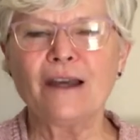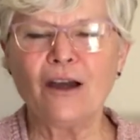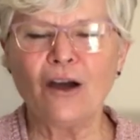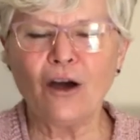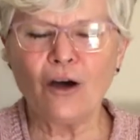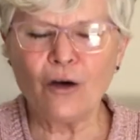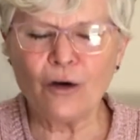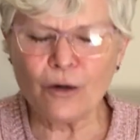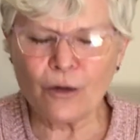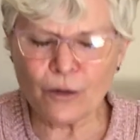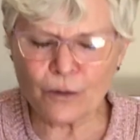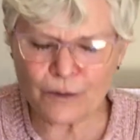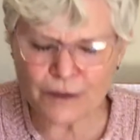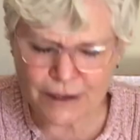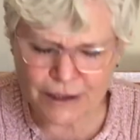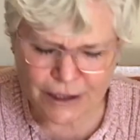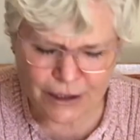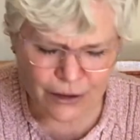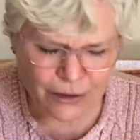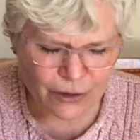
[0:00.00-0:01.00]
Oh,
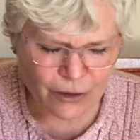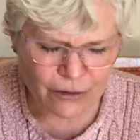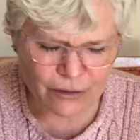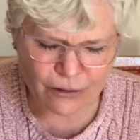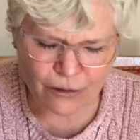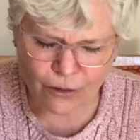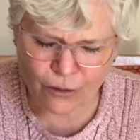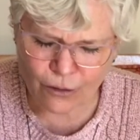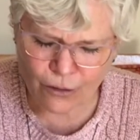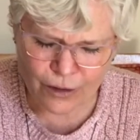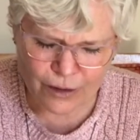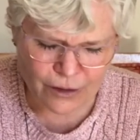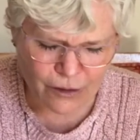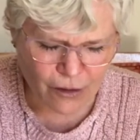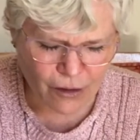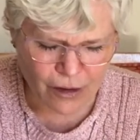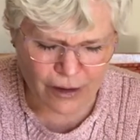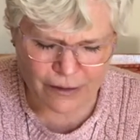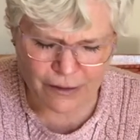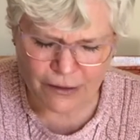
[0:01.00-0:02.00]
dear Lord
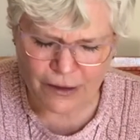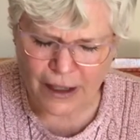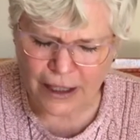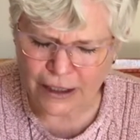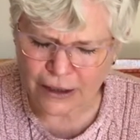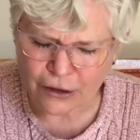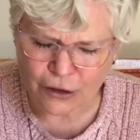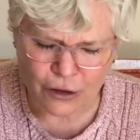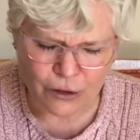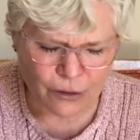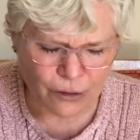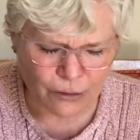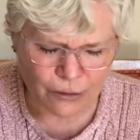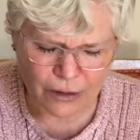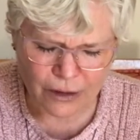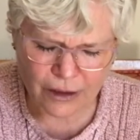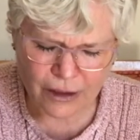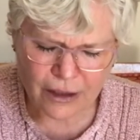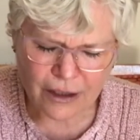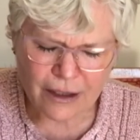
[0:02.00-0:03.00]
God, thank you.
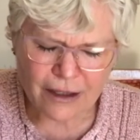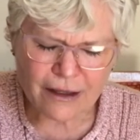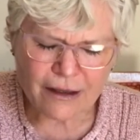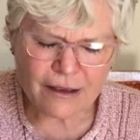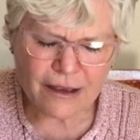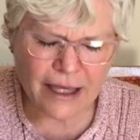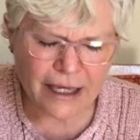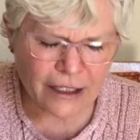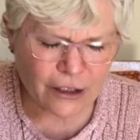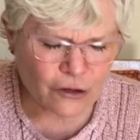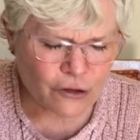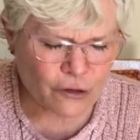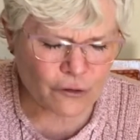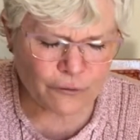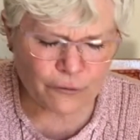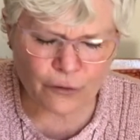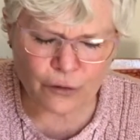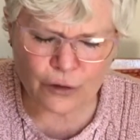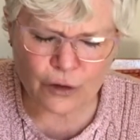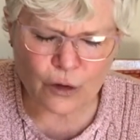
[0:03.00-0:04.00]
Thank you
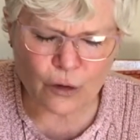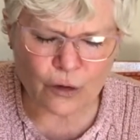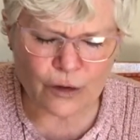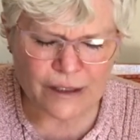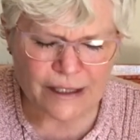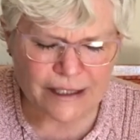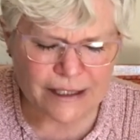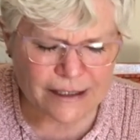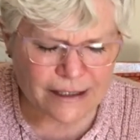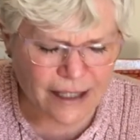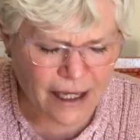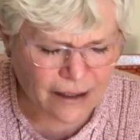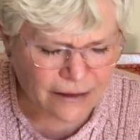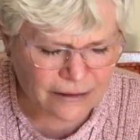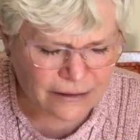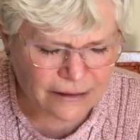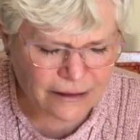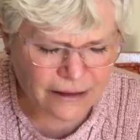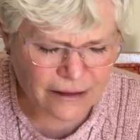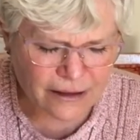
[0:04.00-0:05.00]
for your
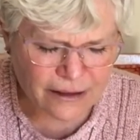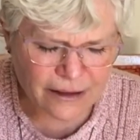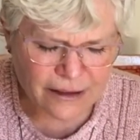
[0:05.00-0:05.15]
Son.